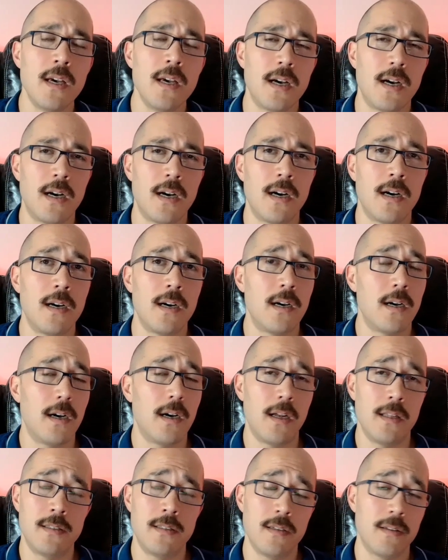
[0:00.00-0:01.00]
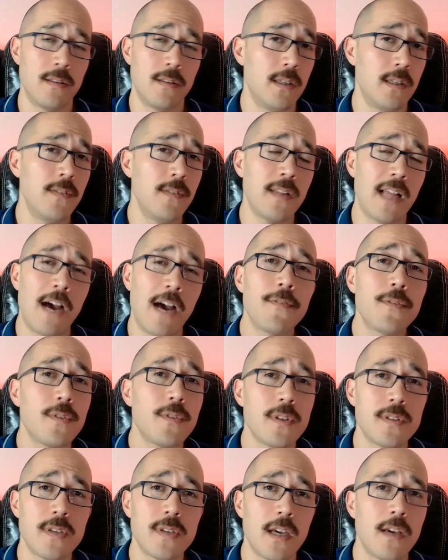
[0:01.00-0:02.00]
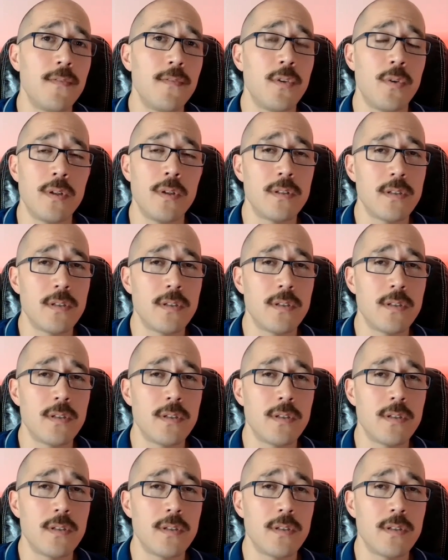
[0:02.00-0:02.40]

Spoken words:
until even after the second viewing,